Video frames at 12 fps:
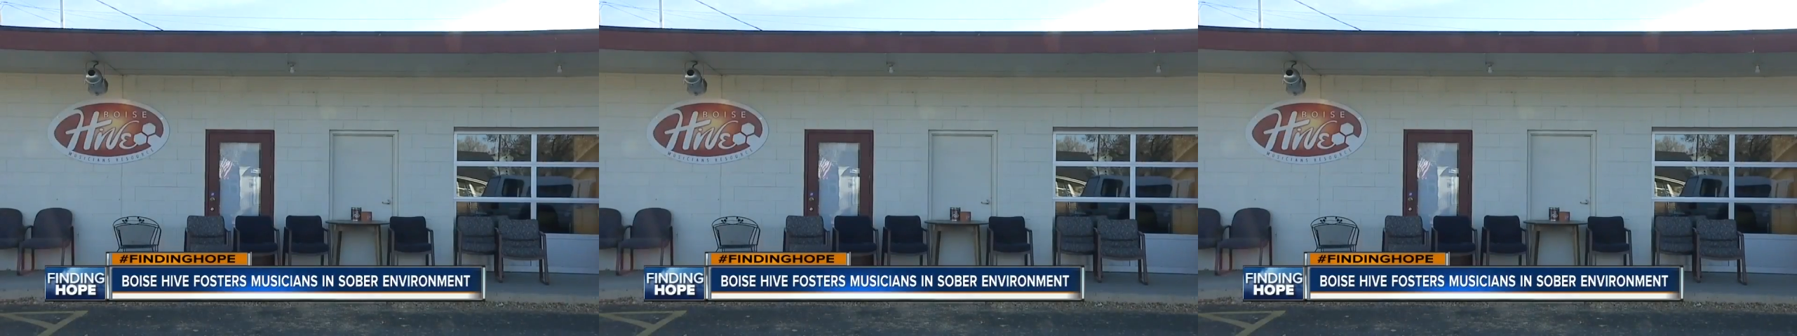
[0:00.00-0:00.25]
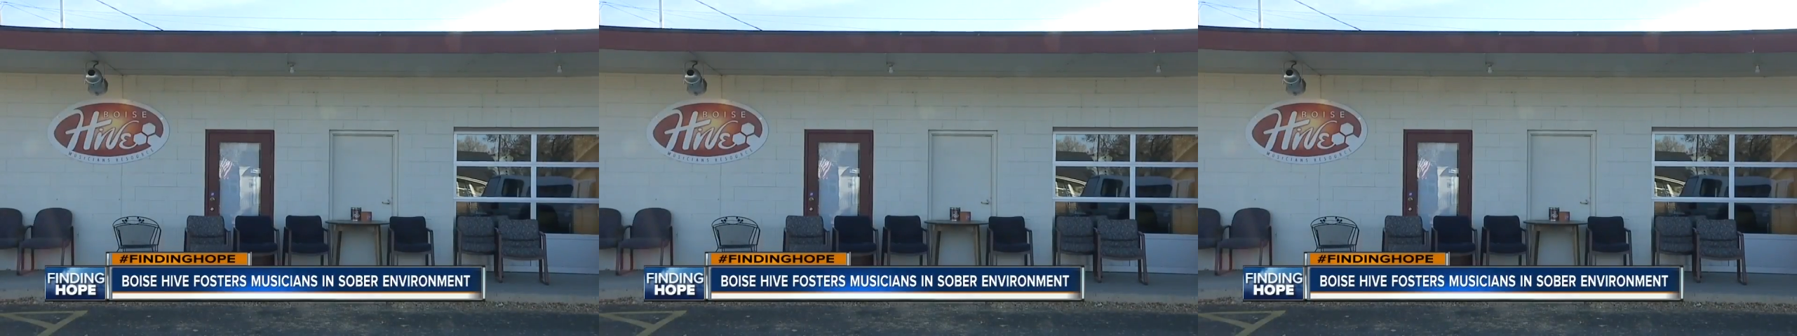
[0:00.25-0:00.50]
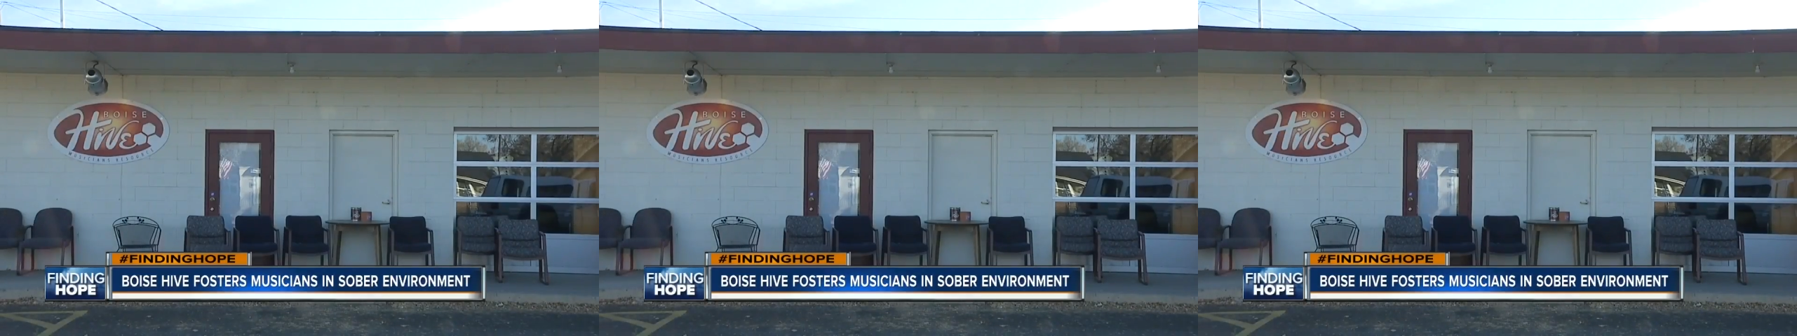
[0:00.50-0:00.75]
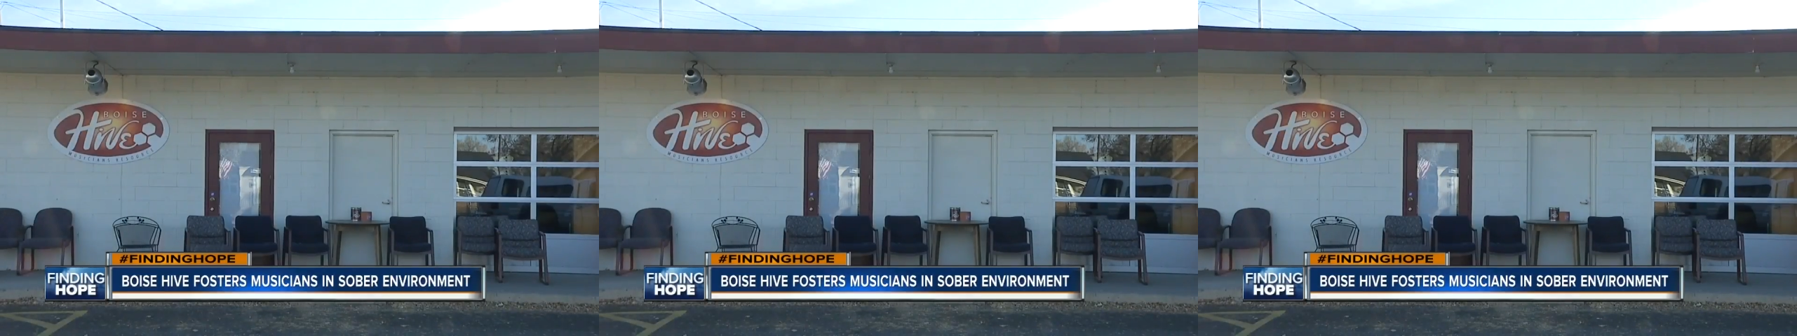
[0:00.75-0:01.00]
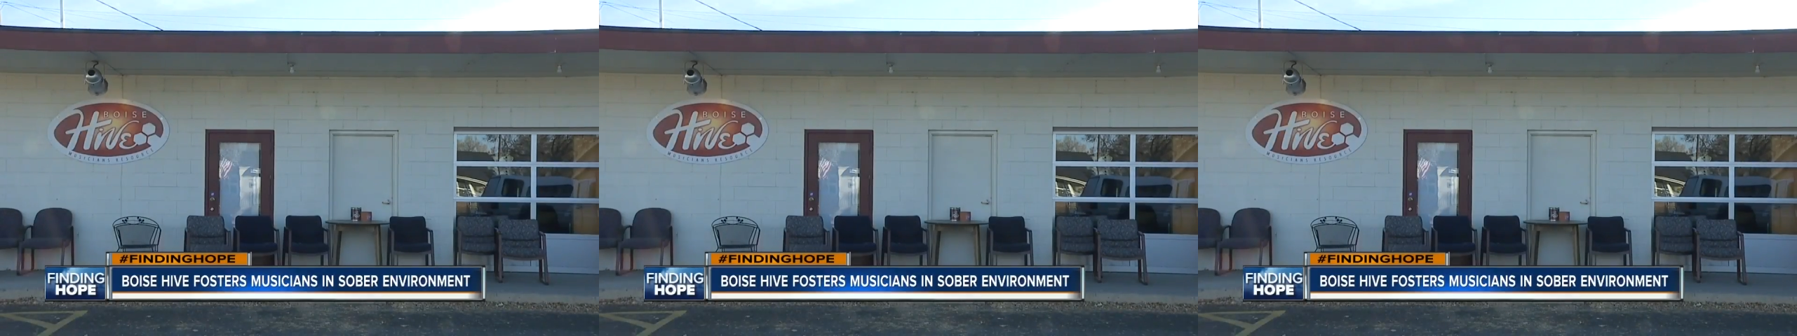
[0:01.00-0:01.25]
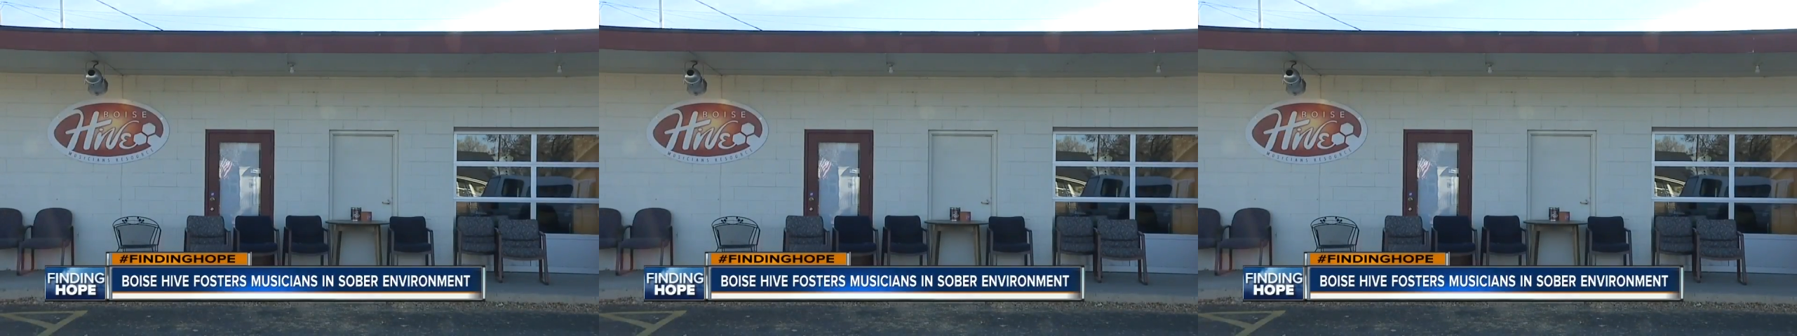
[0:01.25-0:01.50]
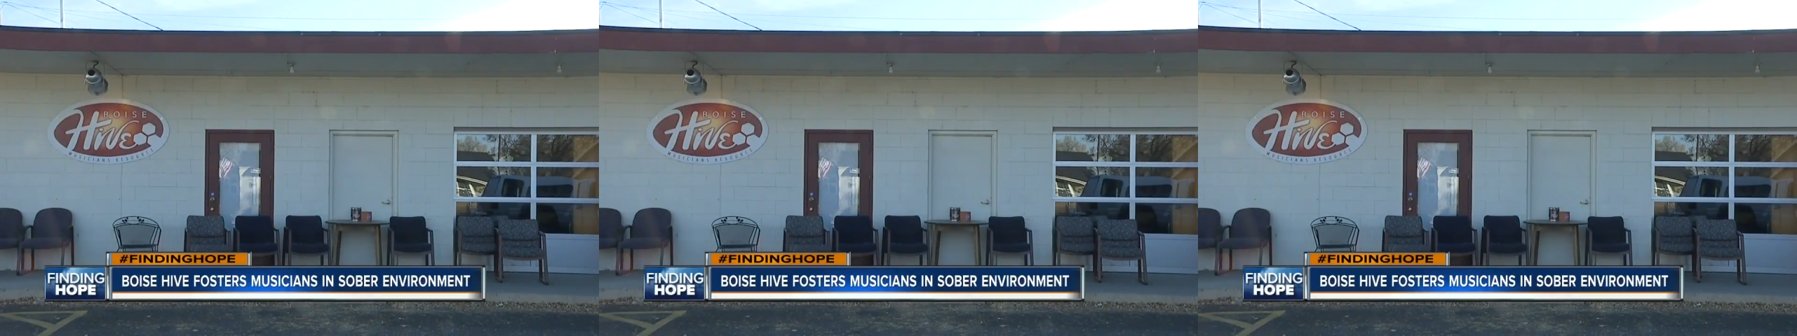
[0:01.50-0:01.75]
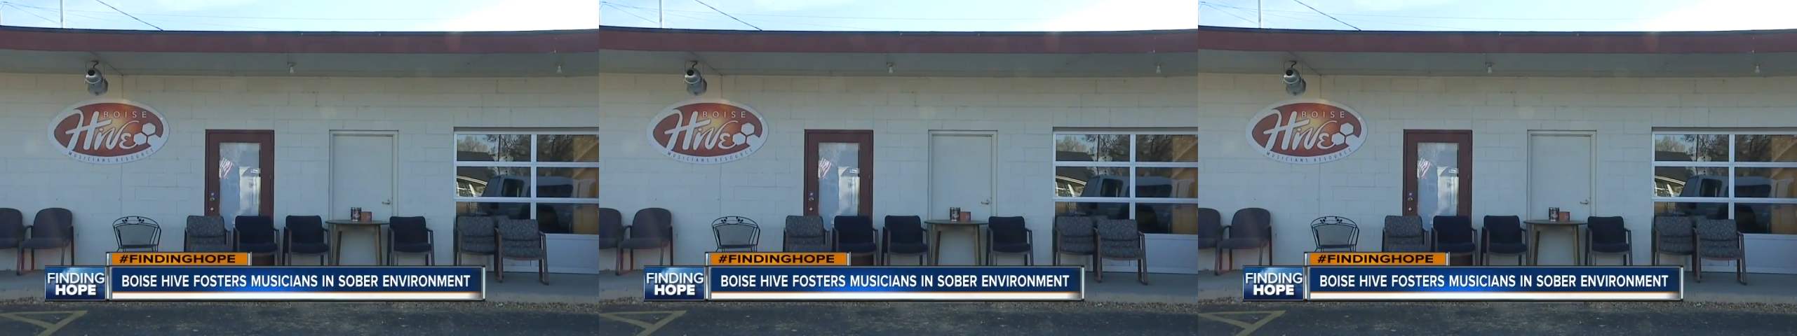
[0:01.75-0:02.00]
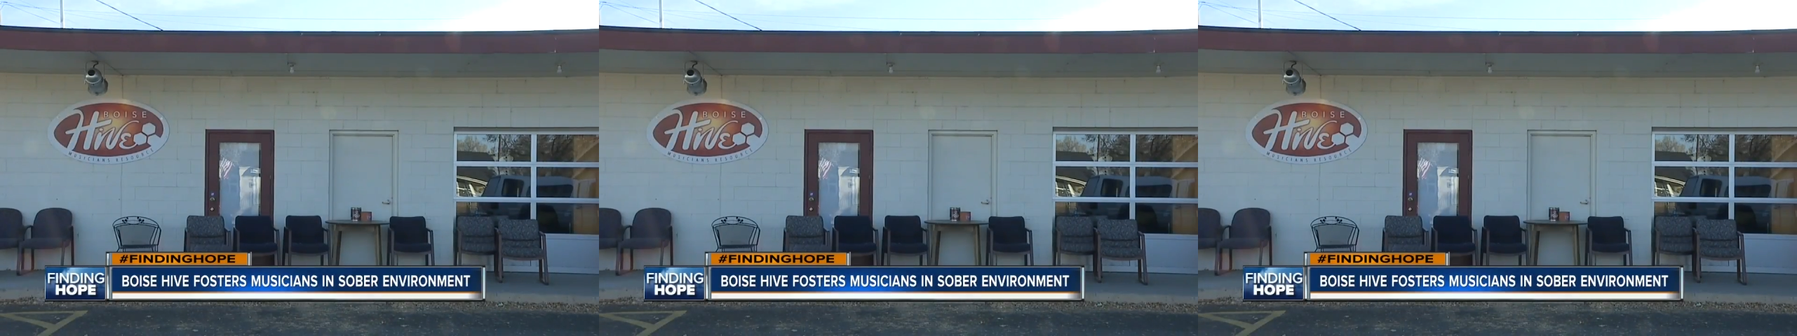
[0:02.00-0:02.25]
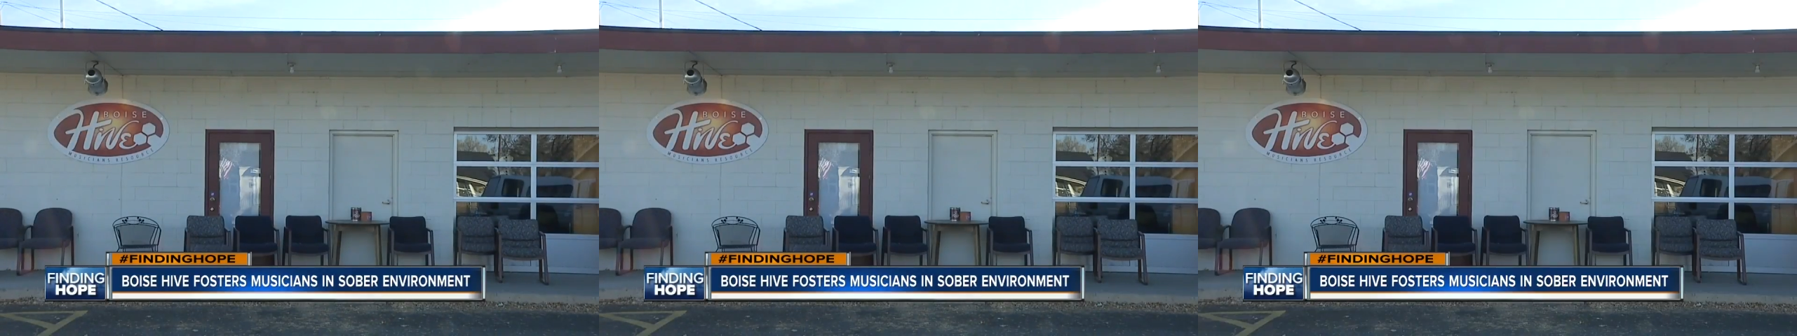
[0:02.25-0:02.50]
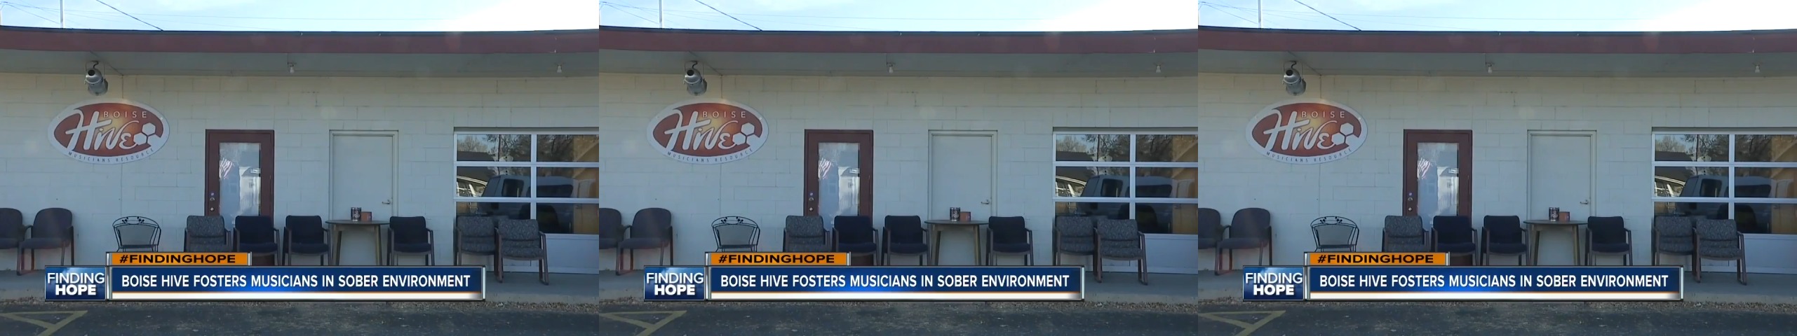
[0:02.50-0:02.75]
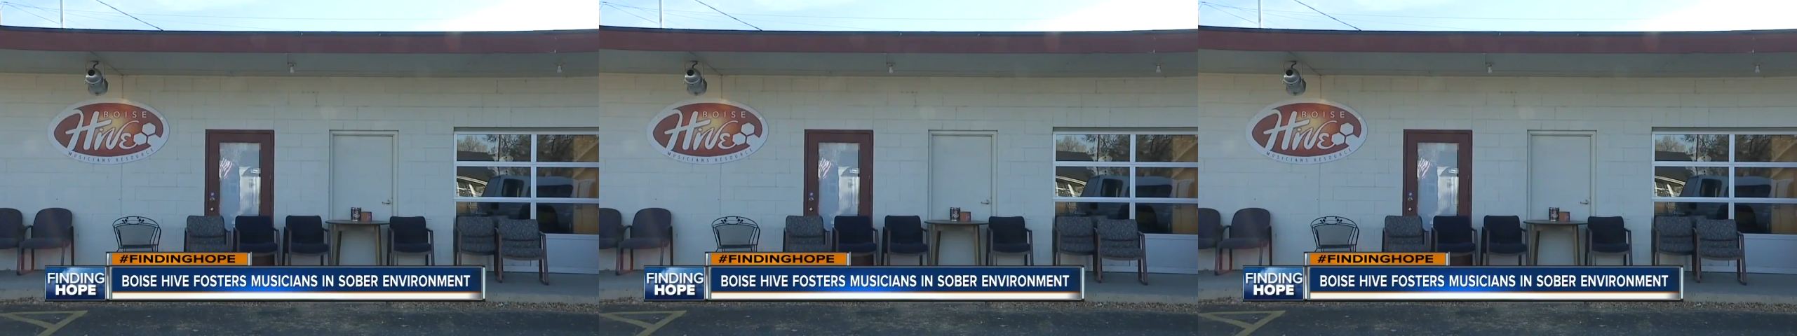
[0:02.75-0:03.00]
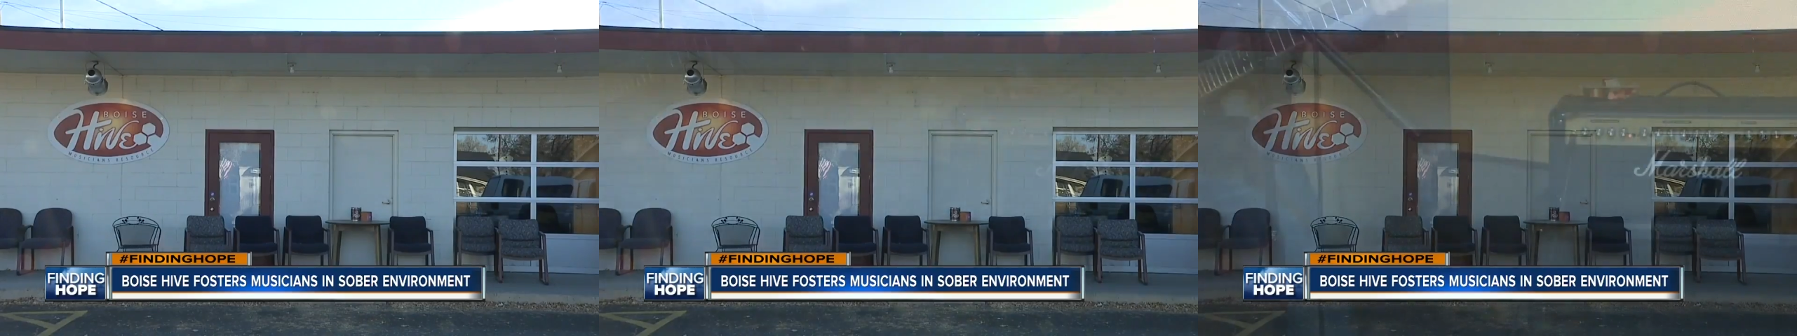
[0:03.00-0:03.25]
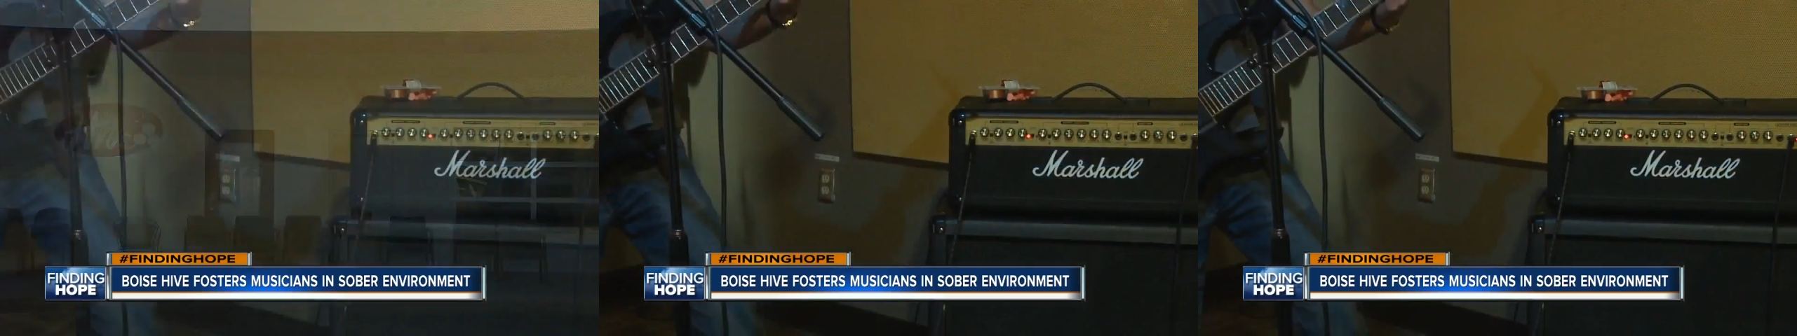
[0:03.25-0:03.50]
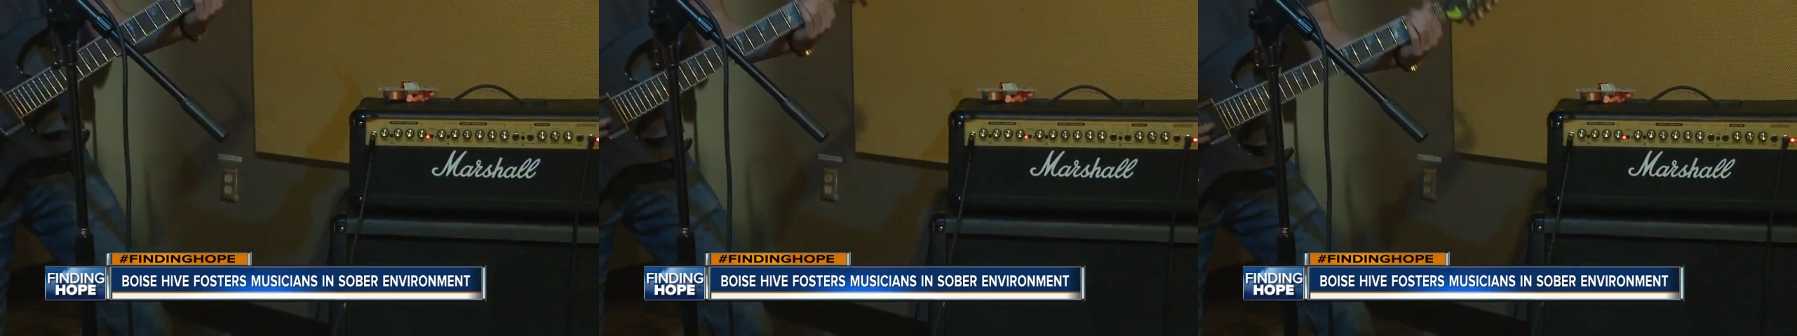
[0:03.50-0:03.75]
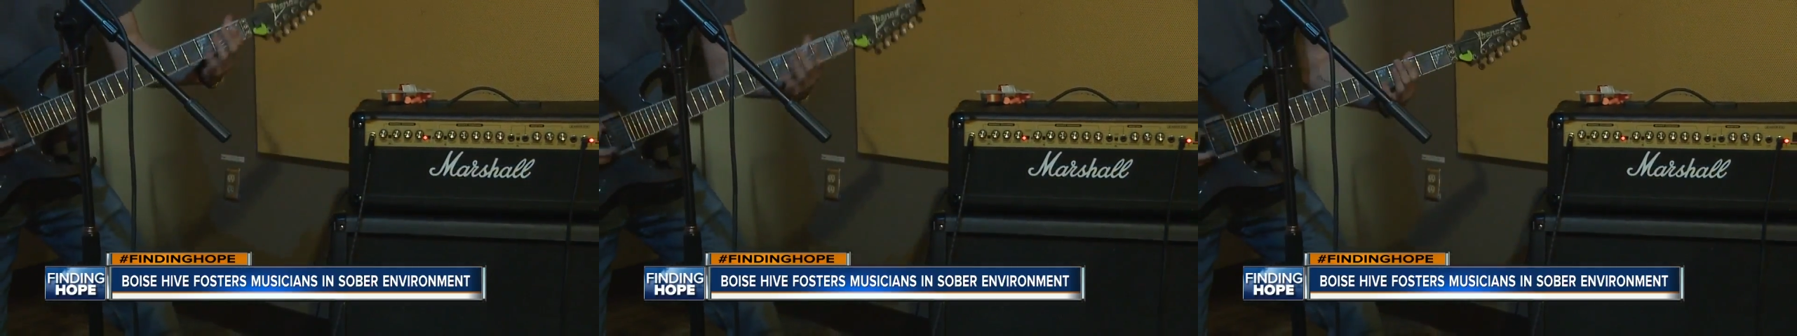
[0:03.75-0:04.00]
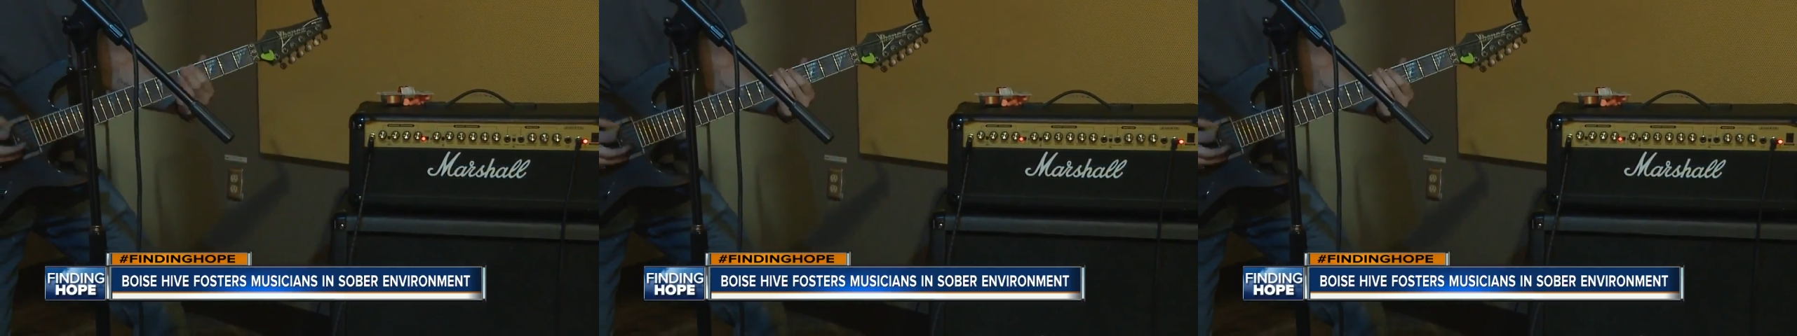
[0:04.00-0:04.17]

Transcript: (no speaker visible)